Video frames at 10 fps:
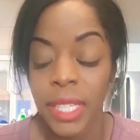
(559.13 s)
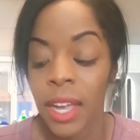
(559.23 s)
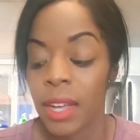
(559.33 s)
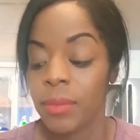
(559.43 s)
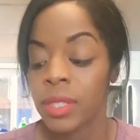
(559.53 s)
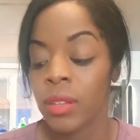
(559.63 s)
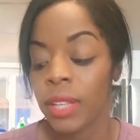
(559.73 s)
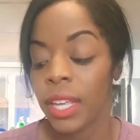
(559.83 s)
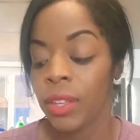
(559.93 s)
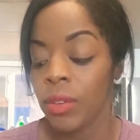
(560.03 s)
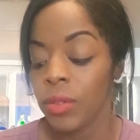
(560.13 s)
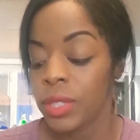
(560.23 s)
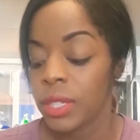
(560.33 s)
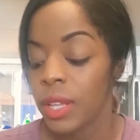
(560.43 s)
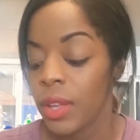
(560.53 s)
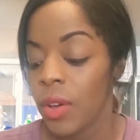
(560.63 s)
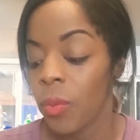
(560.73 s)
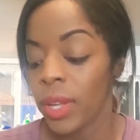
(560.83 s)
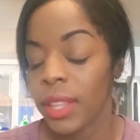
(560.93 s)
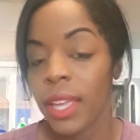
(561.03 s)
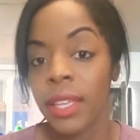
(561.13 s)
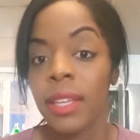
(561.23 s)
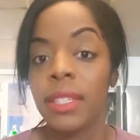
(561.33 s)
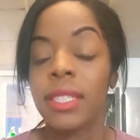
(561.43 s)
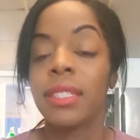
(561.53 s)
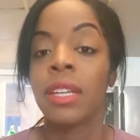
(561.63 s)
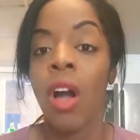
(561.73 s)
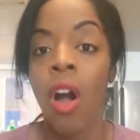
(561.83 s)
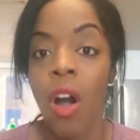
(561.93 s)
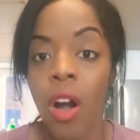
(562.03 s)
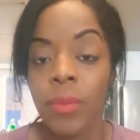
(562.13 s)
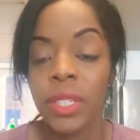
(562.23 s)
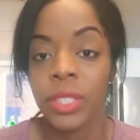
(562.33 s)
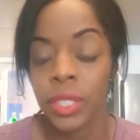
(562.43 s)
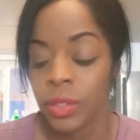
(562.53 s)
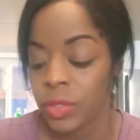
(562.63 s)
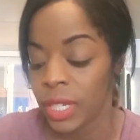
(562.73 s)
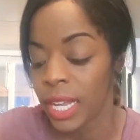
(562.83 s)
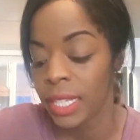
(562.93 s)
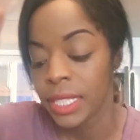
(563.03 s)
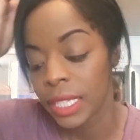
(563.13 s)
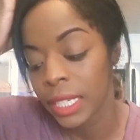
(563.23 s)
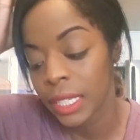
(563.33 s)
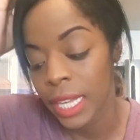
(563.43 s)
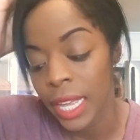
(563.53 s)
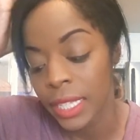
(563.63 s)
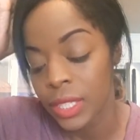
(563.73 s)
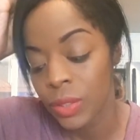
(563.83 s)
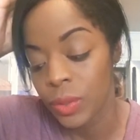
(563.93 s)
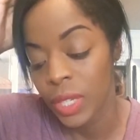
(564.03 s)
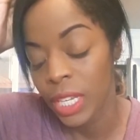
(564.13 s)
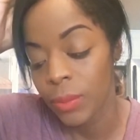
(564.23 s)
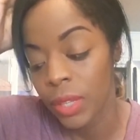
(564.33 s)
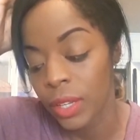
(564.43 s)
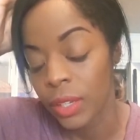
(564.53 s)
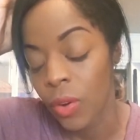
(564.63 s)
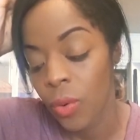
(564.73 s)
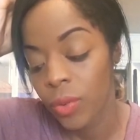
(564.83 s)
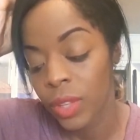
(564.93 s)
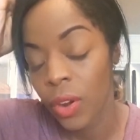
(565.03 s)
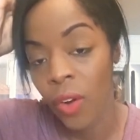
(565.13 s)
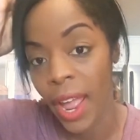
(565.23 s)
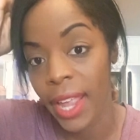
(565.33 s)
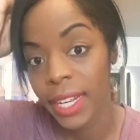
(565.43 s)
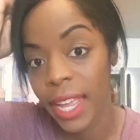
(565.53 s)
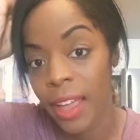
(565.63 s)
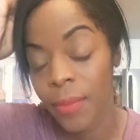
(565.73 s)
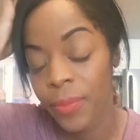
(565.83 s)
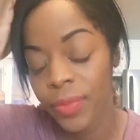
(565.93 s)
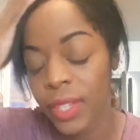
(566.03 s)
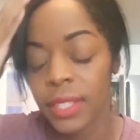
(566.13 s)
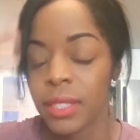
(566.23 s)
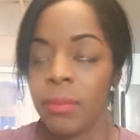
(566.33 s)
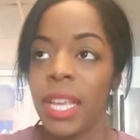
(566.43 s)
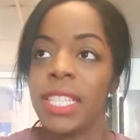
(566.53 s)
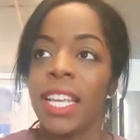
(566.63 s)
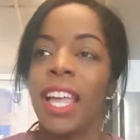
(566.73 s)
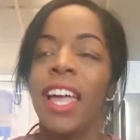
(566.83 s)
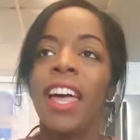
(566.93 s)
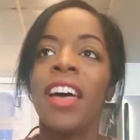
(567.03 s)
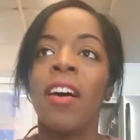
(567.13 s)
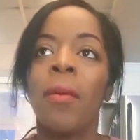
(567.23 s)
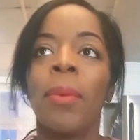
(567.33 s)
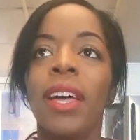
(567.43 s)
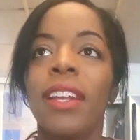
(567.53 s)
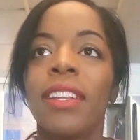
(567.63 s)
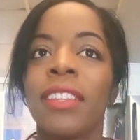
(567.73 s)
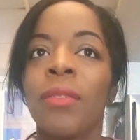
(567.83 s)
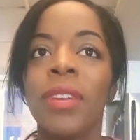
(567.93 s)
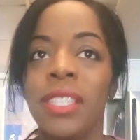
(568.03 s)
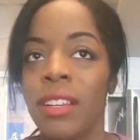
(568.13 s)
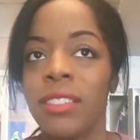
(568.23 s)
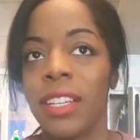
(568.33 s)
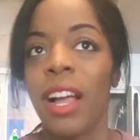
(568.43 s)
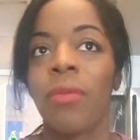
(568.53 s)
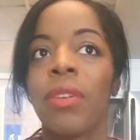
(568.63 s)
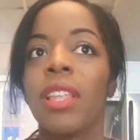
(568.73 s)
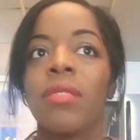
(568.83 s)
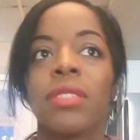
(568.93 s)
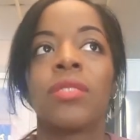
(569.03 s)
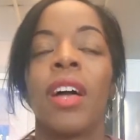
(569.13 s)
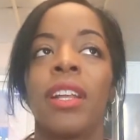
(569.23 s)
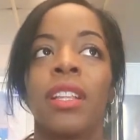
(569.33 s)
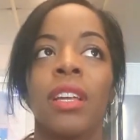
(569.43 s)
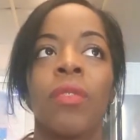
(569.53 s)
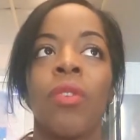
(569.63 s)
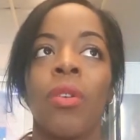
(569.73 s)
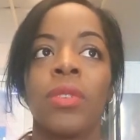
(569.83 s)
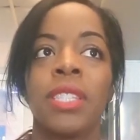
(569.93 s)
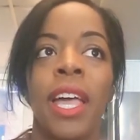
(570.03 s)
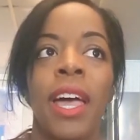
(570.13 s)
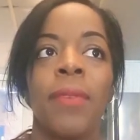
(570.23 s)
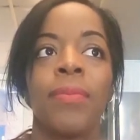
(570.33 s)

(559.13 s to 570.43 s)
So they used what they could to calm the children and to keep the crying down. That's amazing. But the research that I really was trying to look for was that,